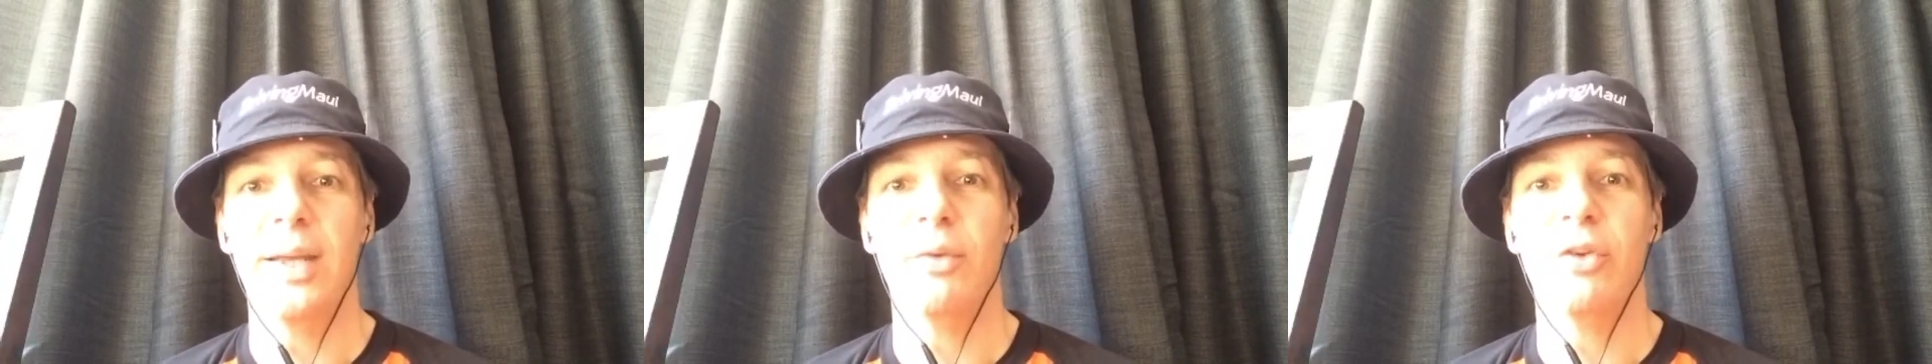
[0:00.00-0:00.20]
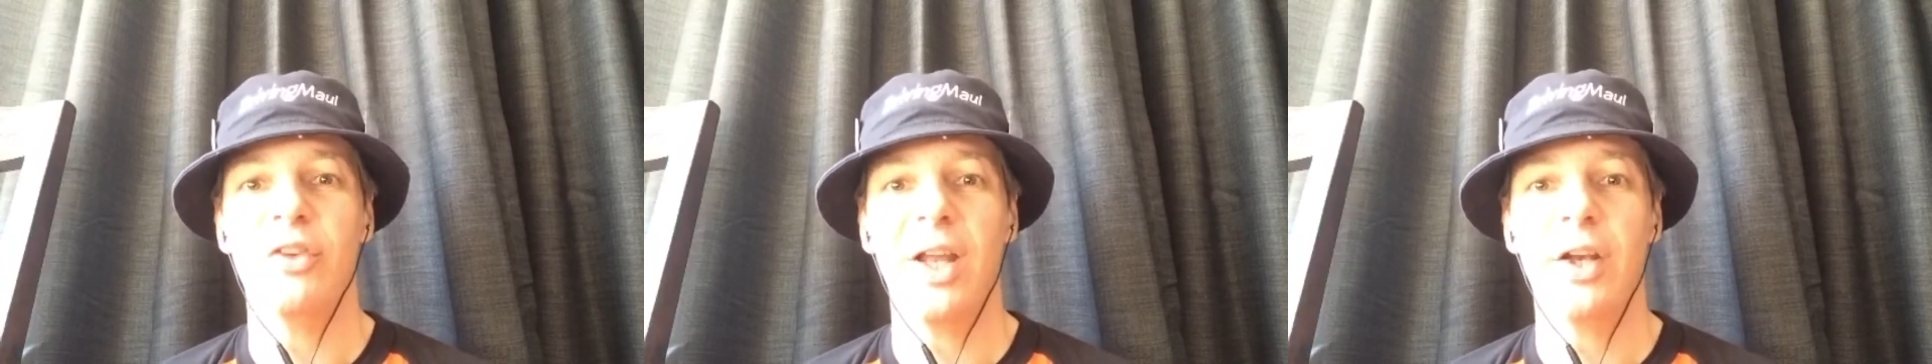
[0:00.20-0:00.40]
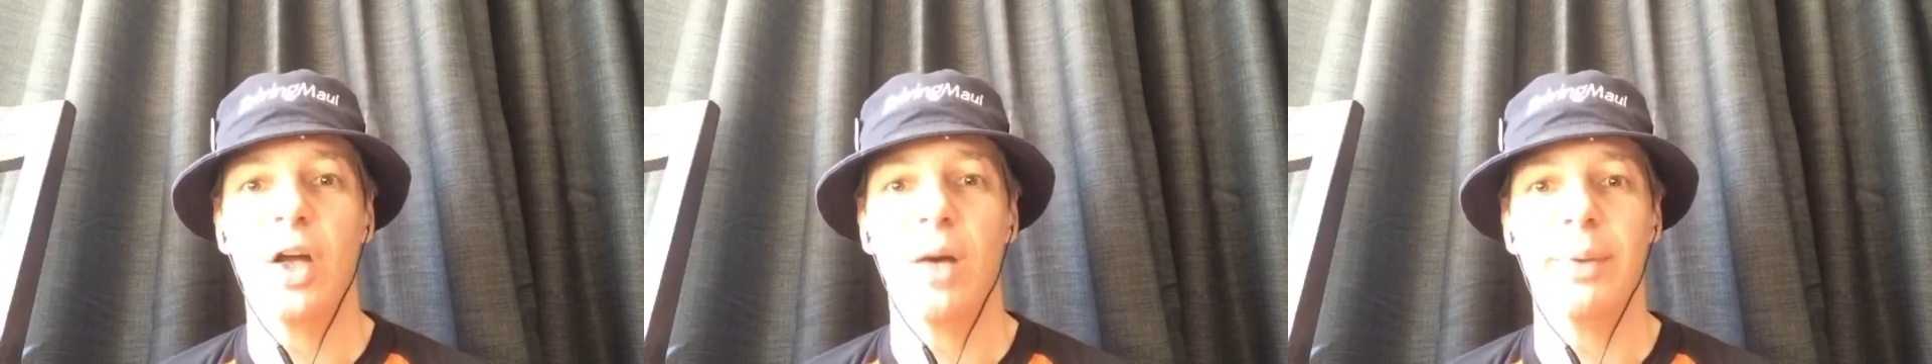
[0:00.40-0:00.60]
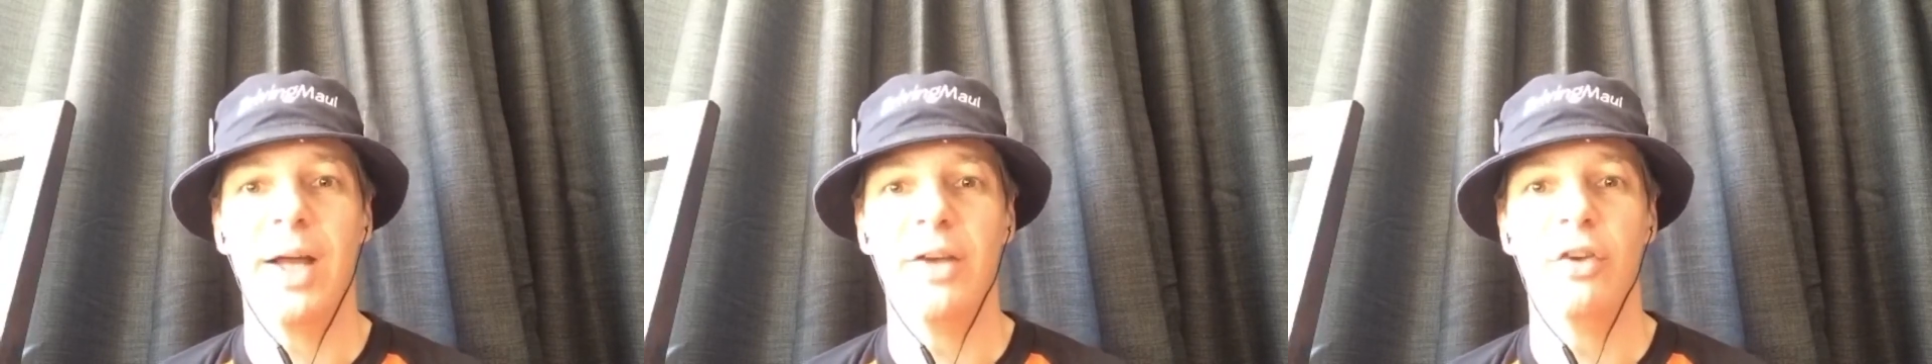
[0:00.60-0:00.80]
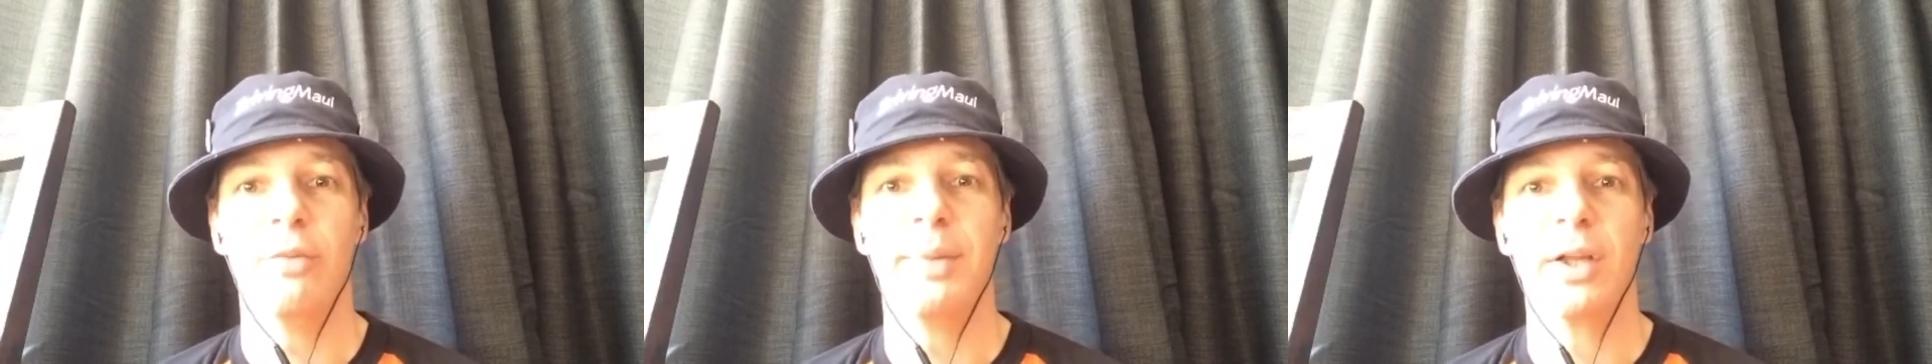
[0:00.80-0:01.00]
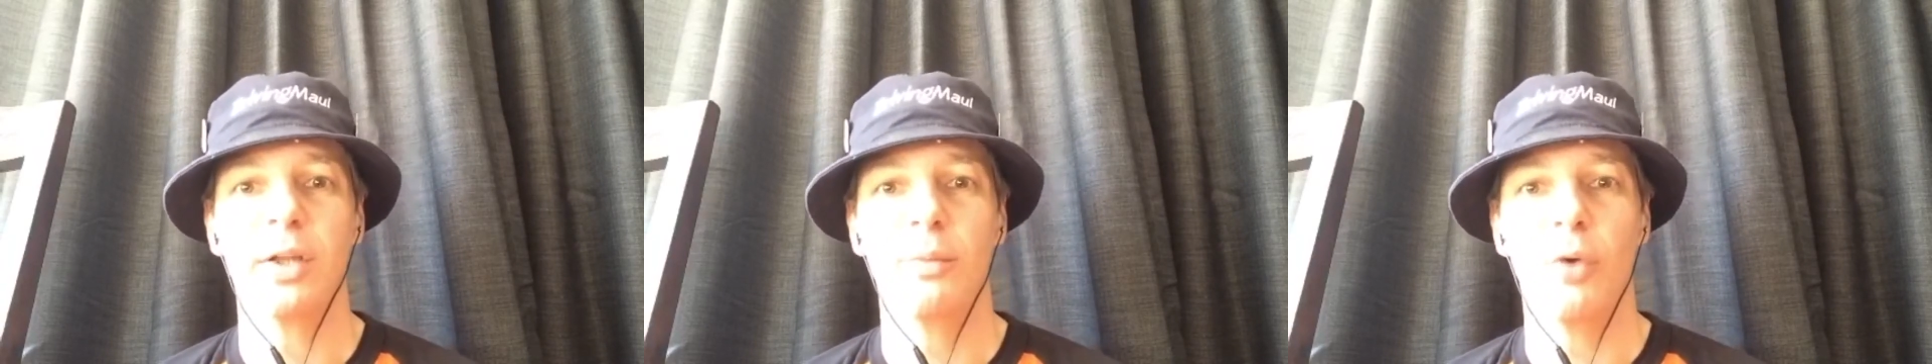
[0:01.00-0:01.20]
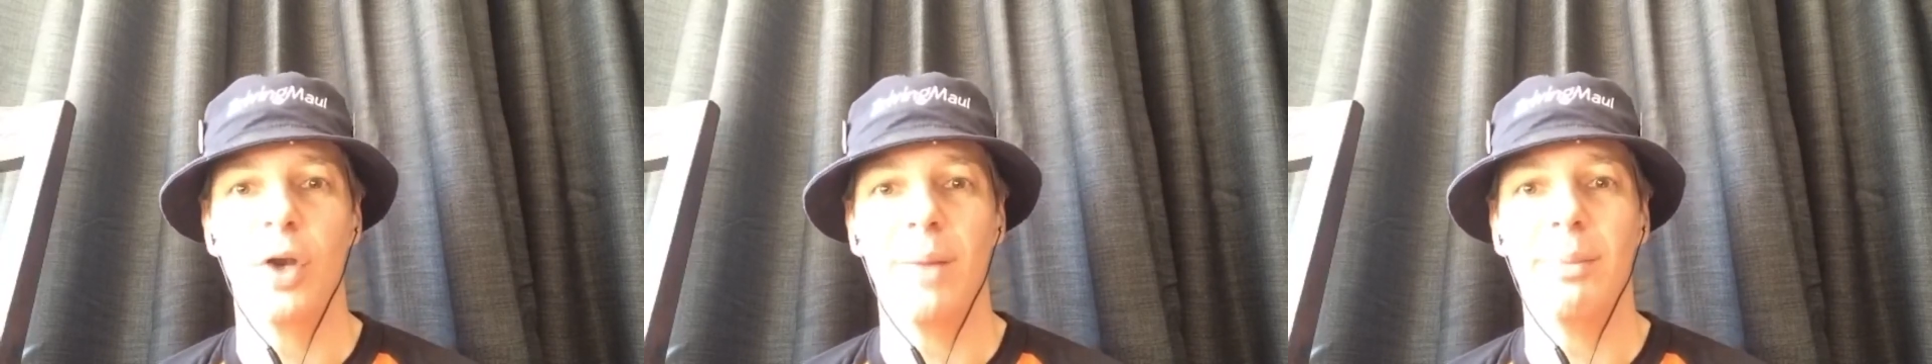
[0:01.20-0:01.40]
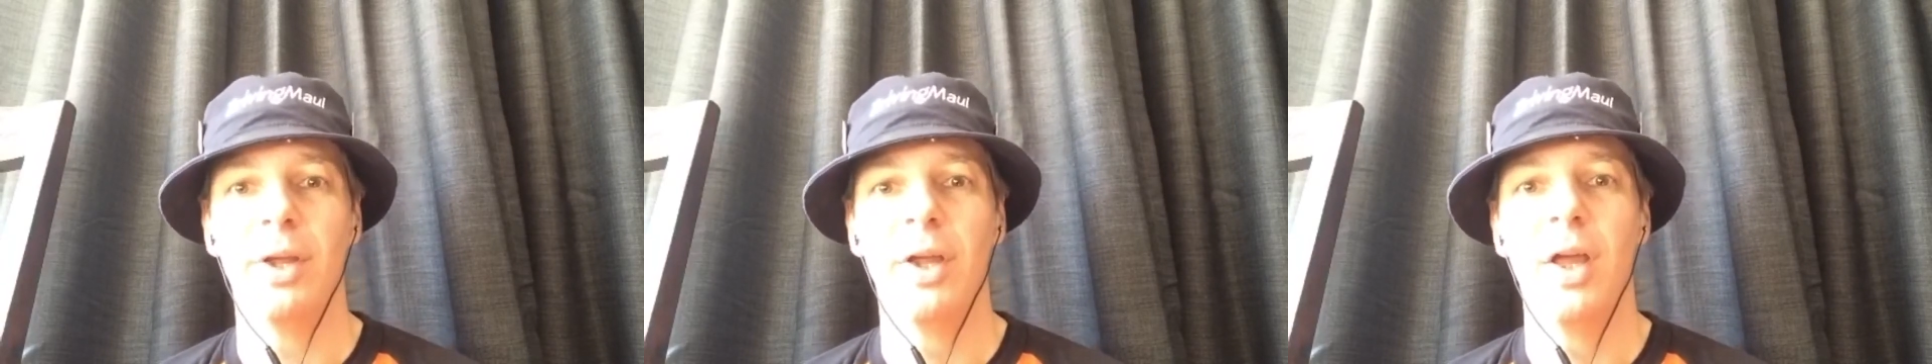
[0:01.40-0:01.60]
He would stand up and just pick the
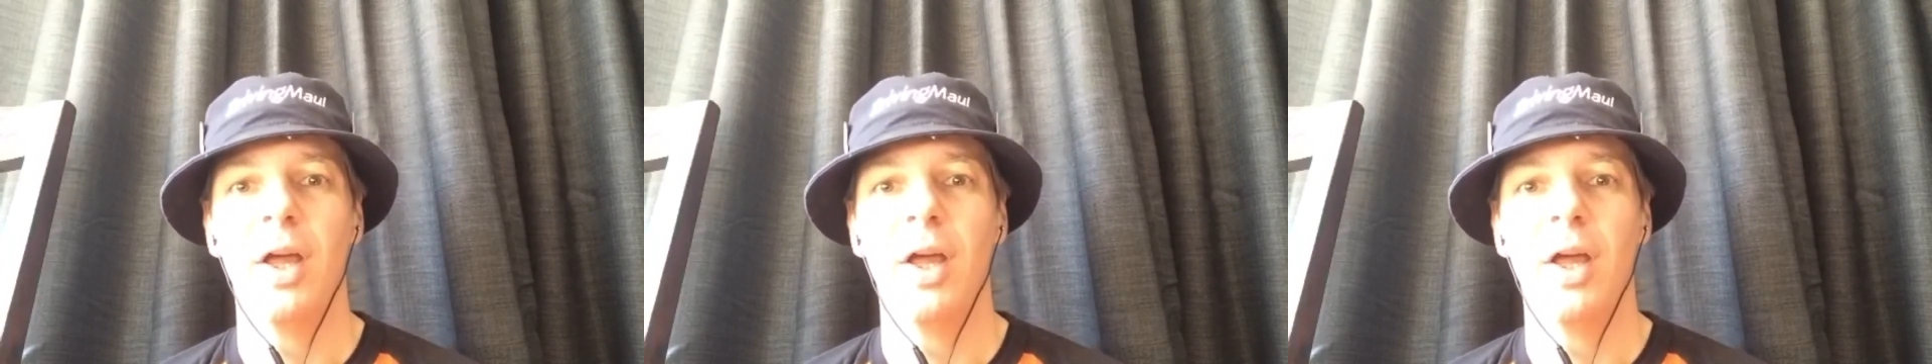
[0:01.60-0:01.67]
ball up,